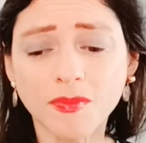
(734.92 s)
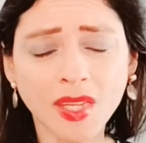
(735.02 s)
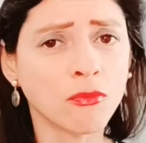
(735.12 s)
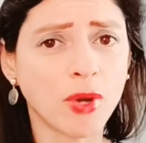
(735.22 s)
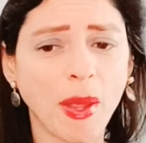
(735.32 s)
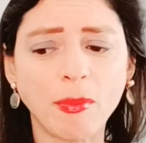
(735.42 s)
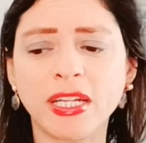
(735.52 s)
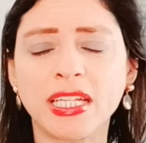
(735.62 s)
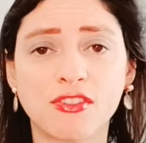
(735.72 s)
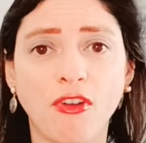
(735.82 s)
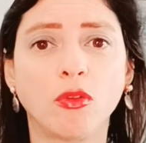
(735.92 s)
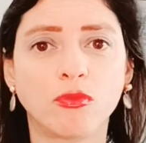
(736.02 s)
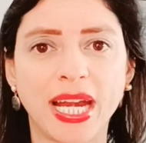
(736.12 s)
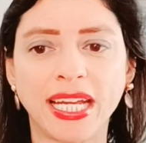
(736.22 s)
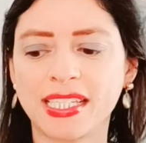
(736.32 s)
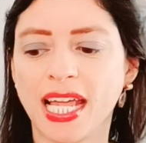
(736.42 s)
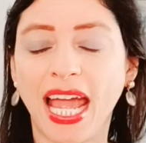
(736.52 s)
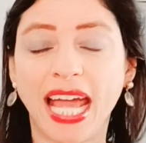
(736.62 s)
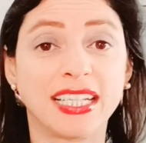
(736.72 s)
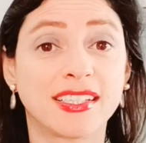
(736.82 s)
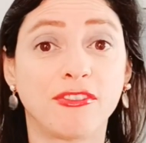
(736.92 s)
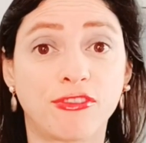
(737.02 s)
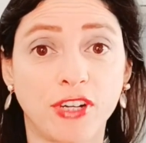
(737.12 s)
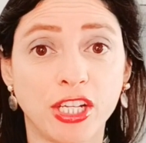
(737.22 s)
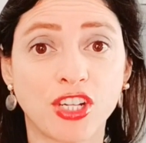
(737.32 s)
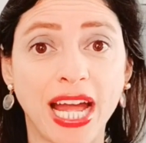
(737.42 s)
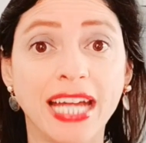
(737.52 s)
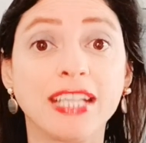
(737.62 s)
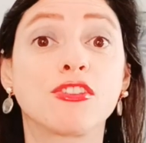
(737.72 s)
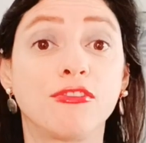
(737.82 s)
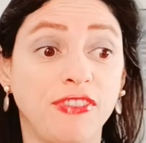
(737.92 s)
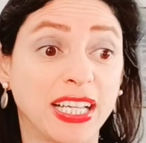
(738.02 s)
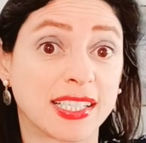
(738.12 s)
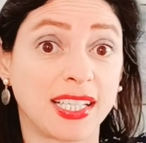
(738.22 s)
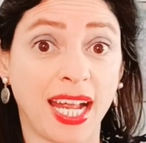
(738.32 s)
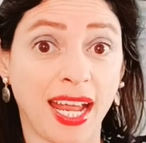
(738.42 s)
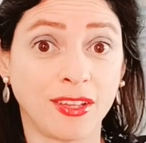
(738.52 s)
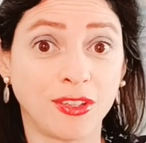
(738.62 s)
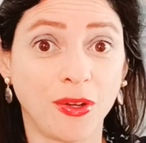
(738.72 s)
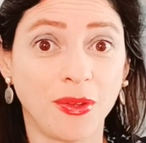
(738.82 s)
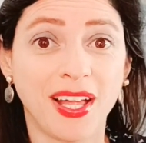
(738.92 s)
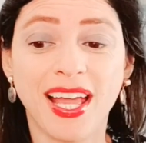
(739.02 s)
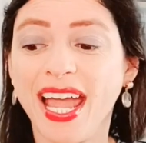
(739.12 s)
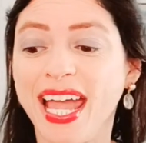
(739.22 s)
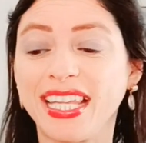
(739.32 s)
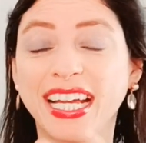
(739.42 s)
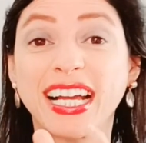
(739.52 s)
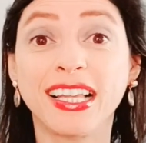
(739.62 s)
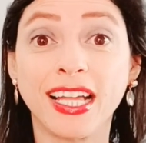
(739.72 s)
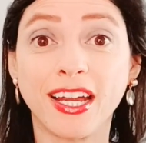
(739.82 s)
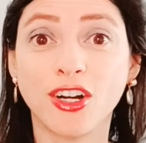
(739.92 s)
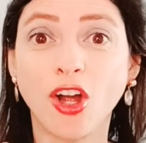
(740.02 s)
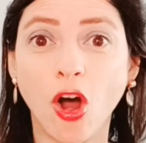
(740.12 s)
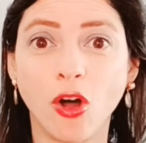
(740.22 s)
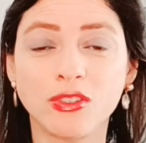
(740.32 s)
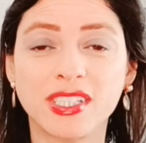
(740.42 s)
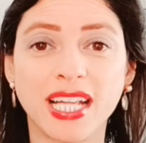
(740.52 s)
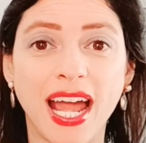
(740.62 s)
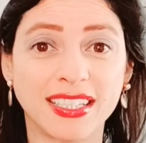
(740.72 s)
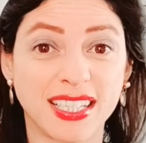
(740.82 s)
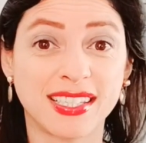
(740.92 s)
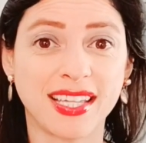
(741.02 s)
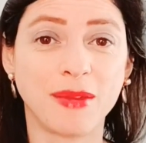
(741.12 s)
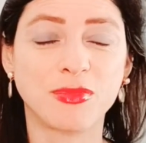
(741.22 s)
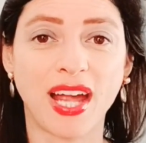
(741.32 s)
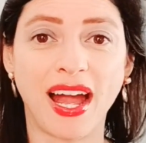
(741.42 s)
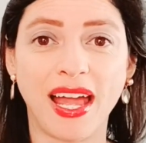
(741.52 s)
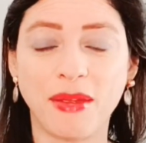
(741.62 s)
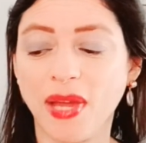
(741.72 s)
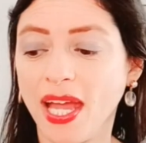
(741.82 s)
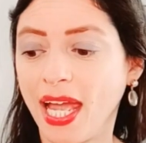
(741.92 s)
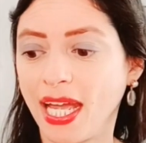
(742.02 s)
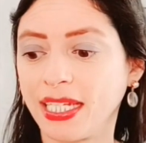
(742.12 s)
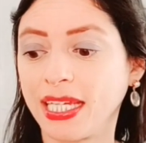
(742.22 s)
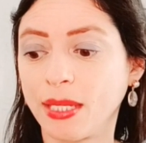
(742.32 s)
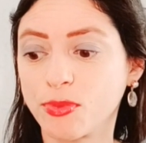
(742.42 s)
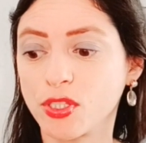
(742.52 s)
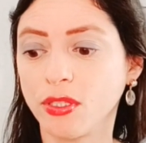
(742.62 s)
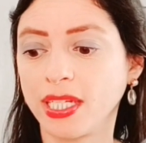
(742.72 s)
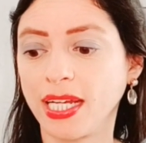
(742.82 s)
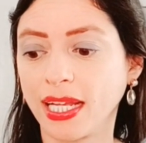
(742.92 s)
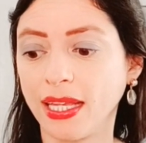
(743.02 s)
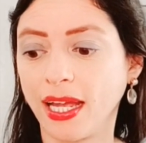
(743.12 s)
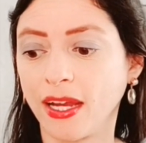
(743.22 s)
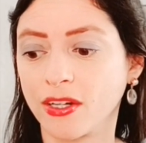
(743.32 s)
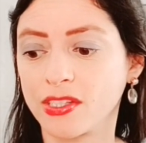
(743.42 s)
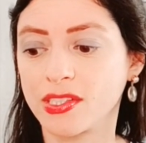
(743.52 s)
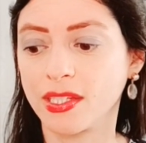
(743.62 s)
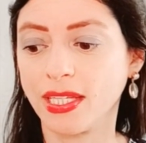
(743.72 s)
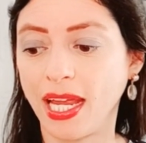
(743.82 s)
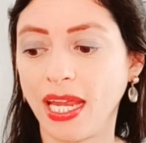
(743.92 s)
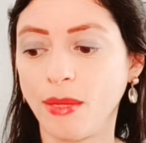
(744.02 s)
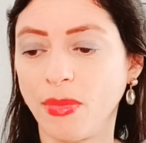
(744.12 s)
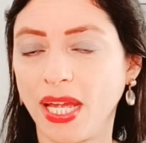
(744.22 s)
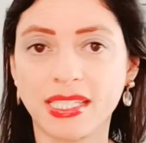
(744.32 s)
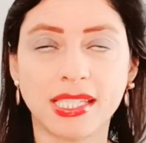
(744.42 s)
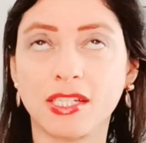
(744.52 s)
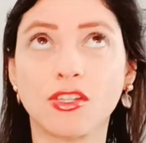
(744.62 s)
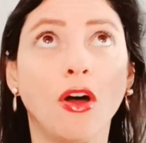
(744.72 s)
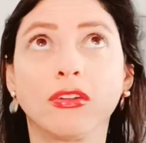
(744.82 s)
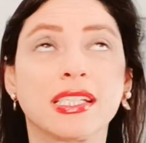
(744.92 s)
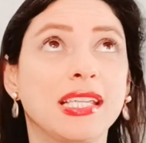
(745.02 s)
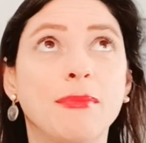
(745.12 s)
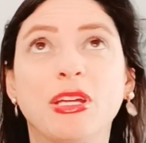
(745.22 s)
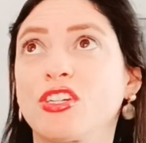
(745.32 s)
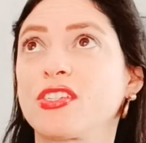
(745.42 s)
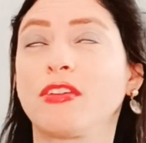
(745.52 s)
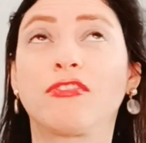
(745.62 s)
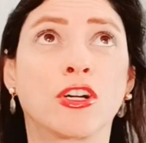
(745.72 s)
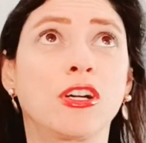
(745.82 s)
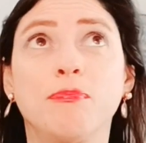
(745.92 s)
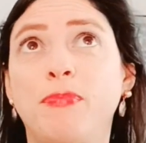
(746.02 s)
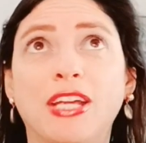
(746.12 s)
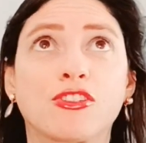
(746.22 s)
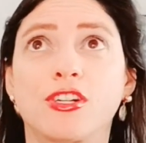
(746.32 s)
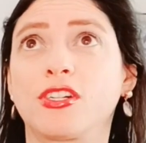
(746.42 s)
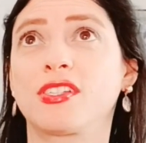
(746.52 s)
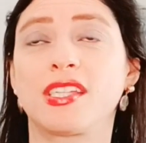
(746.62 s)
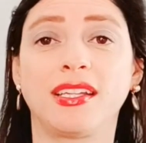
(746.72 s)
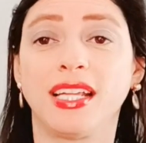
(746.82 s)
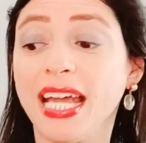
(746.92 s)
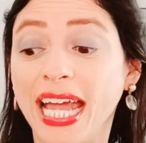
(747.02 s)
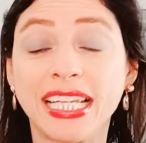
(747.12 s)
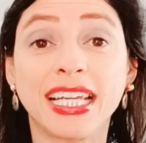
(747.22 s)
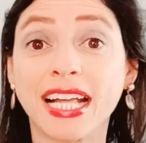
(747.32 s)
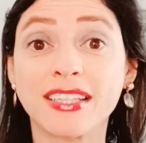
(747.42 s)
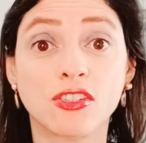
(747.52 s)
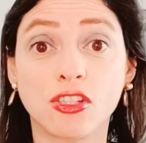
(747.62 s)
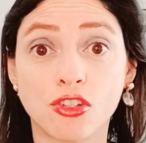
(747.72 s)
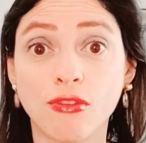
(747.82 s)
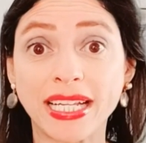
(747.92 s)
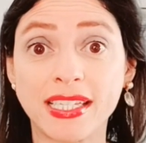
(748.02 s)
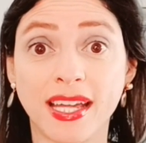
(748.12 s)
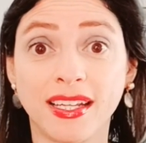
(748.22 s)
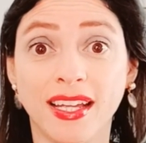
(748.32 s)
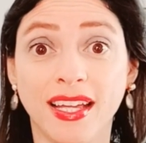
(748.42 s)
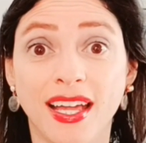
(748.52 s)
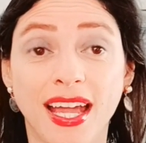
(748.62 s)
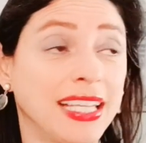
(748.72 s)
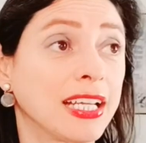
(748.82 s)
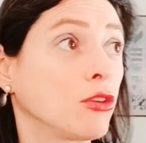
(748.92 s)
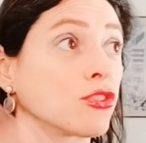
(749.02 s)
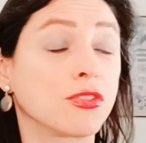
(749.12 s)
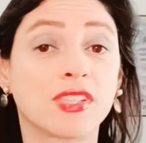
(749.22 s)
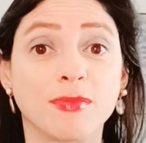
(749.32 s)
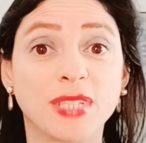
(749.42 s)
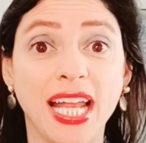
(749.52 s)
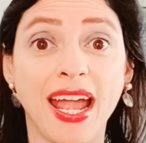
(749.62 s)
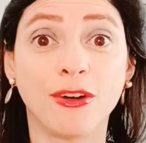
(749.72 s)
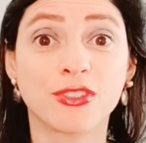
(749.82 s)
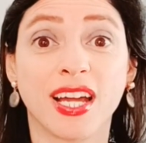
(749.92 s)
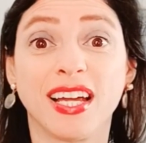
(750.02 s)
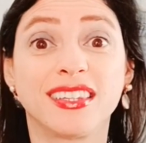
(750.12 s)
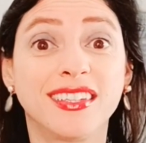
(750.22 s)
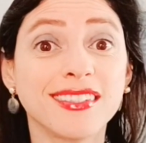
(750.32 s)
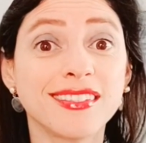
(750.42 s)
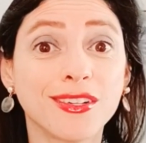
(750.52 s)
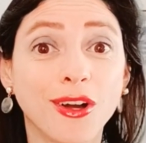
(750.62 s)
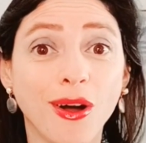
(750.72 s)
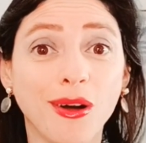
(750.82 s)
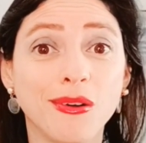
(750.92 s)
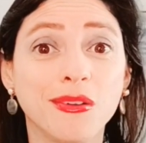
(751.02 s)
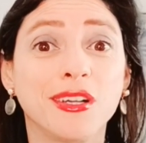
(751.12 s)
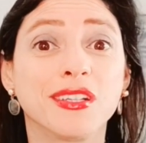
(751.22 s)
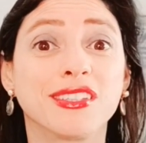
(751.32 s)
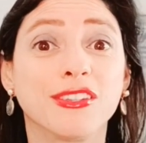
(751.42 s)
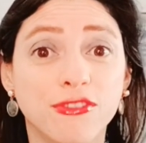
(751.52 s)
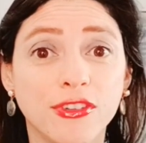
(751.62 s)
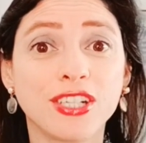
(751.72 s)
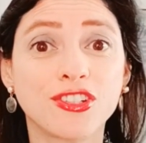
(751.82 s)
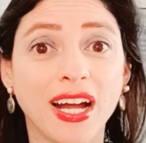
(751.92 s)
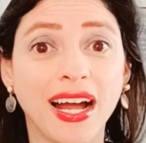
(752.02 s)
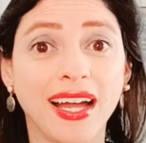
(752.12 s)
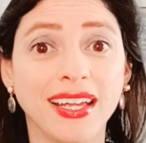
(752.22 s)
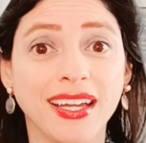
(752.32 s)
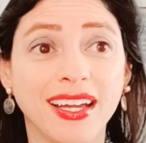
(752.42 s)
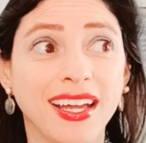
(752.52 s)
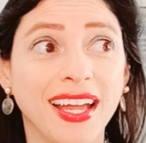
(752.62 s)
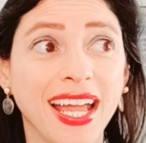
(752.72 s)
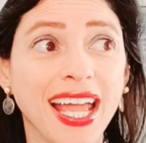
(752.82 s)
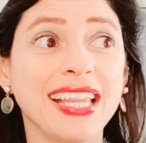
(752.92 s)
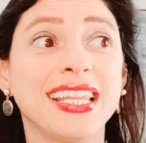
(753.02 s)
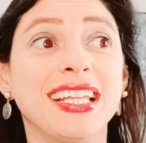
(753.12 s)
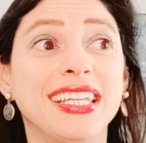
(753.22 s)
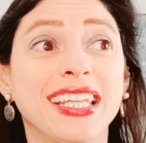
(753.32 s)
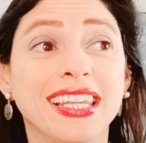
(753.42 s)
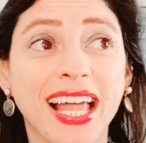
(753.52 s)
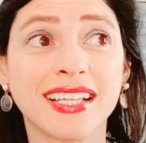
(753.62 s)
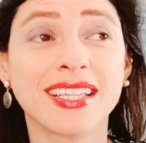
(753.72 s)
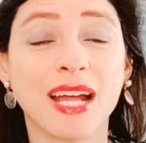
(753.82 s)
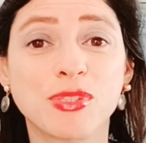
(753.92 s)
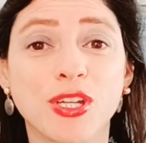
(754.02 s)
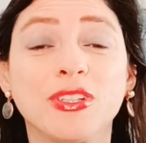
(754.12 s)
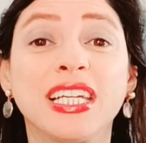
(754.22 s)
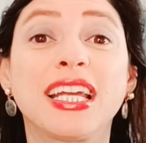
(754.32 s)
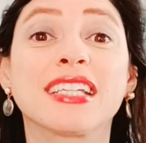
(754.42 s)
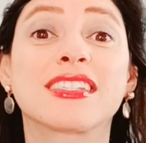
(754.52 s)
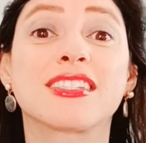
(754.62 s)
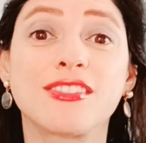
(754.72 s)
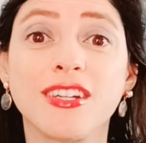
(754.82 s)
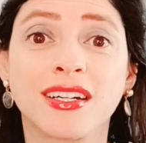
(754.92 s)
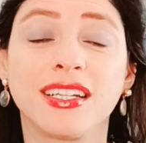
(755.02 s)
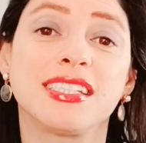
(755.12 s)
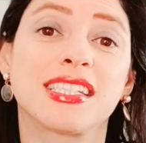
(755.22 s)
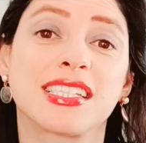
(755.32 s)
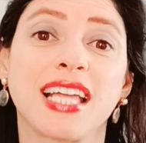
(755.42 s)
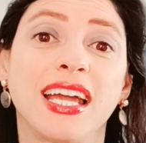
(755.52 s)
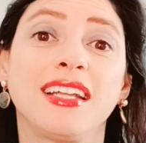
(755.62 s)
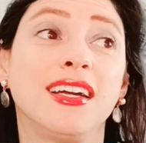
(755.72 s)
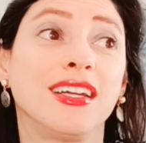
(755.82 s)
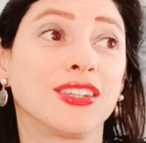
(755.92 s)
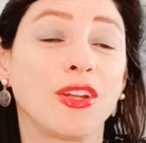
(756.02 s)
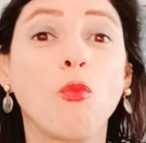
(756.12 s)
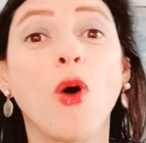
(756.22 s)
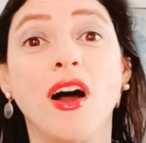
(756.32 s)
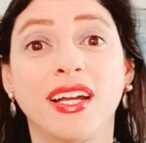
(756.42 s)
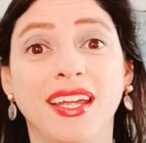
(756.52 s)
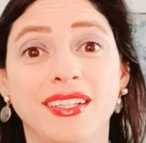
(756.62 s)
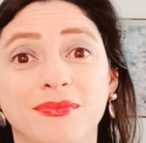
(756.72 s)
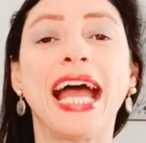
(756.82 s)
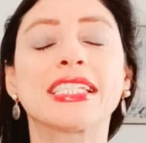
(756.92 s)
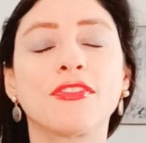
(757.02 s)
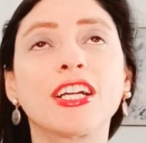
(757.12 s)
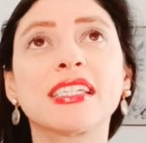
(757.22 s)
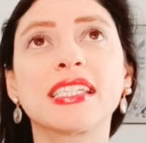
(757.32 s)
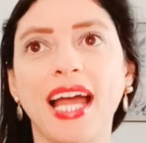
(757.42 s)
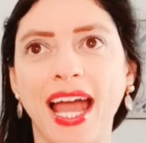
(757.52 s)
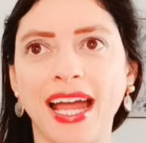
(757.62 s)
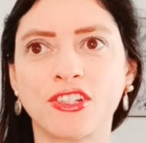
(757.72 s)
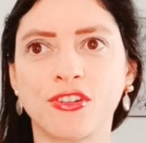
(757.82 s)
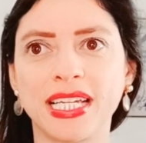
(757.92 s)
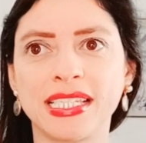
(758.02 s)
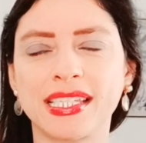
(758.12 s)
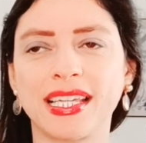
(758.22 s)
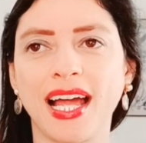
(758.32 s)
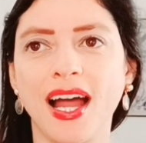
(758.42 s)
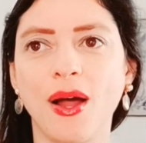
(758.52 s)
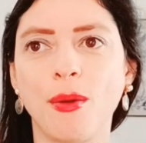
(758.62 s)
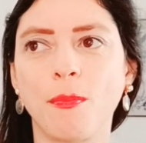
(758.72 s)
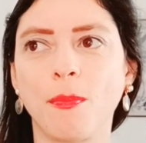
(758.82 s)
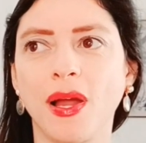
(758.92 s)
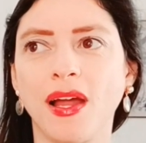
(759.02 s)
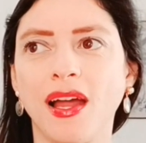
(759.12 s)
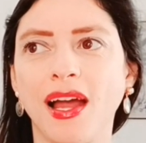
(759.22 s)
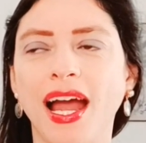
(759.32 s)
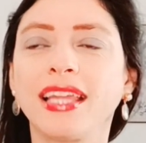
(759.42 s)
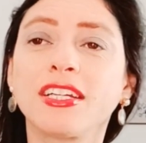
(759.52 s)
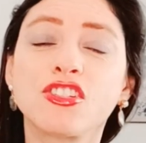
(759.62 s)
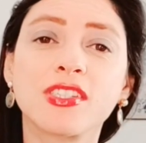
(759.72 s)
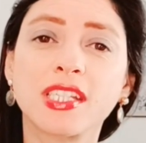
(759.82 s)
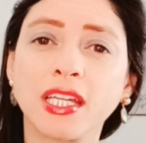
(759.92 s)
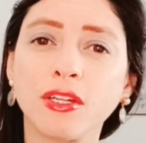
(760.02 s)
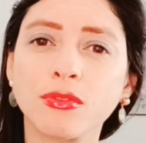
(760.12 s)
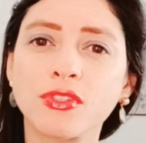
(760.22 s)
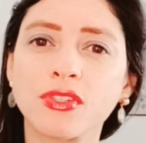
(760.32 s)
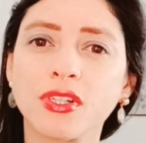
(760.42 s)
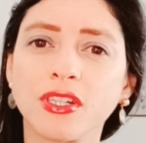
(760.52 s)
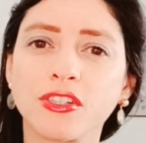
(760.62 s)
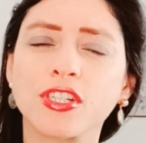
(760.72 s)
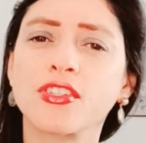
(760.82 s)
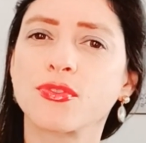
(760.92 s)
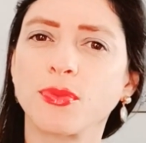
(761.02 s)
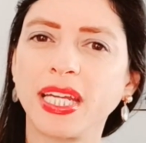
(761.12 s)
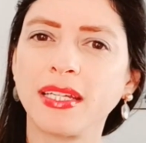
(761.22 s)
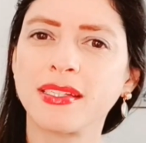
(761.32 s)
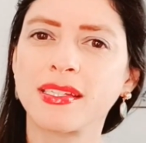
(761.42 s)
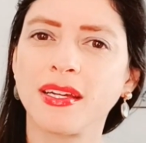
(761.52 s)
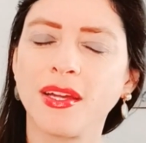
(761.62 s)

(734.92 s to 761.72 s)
Remember, his phone rings and it's the fridge guy to fix the handle. And then Claire calls at the same time. And he keeps looking at Claire's name and sees all these images of her and pictures. And he gets distracted and then goes do something else. Doesn't call the fridge guy. And then last episode, he gets stuck inside the walk-in. As far as the actress, I think she's cute. She's sweet.